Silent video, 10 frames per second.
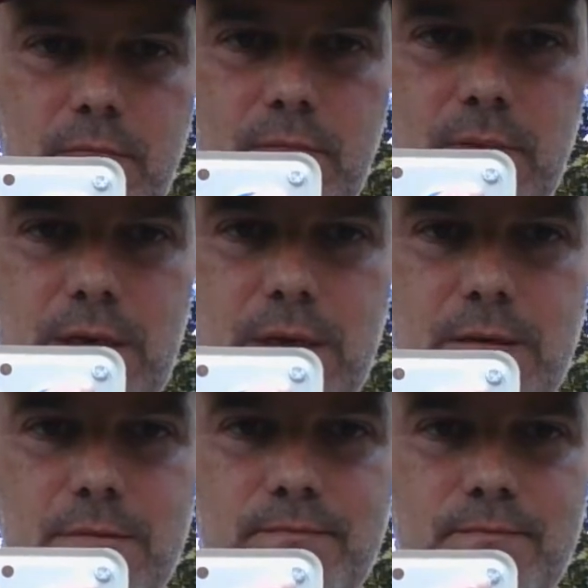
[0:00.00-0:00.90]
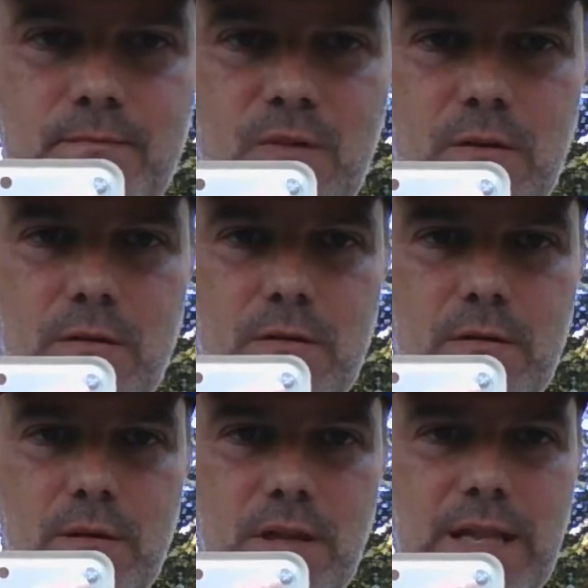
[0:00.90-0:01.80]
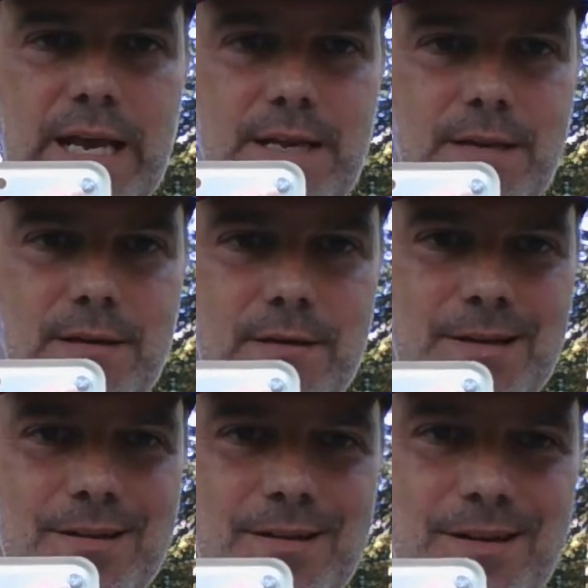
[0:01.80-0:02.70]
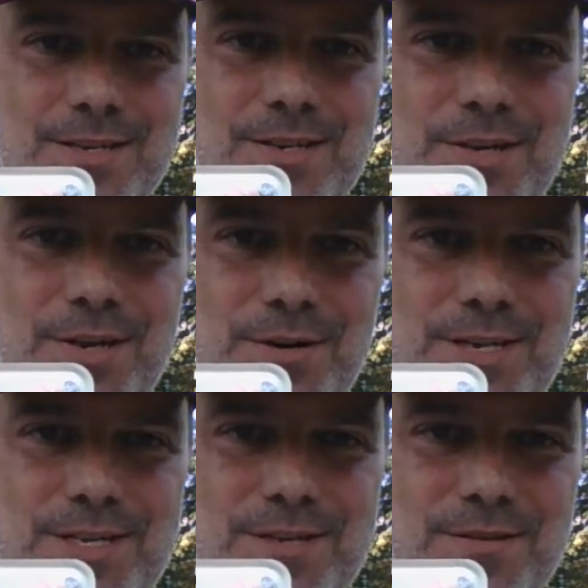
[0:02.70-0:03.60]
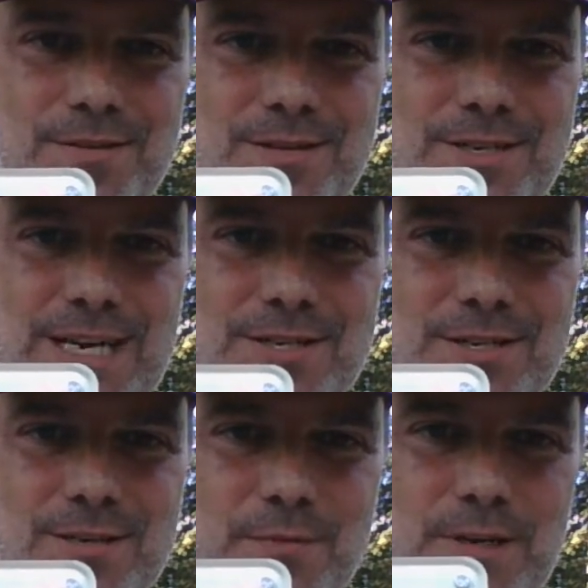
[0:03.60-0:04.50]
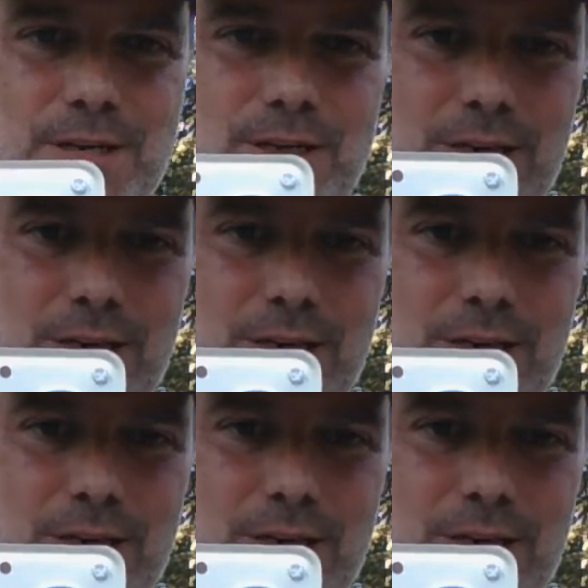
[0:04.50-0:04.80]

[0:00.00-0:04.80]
um lead security seal attached to the plate,